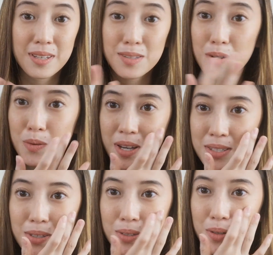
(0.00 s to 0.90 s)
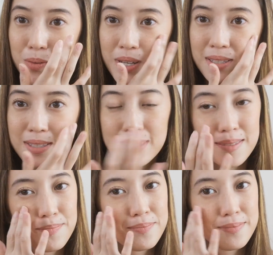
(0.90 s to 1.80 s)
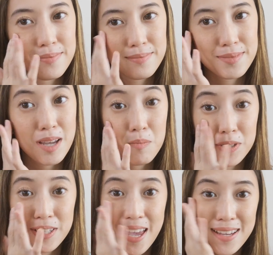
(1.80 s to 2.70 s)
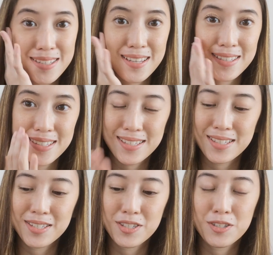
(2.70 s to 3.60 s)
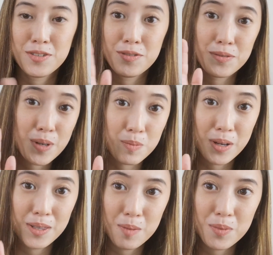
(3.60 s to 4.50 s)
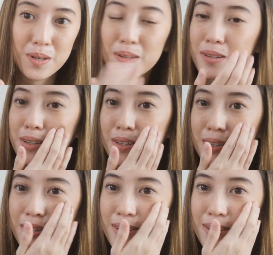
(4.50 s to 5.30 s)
As always, you could always tap on the excess from your lip color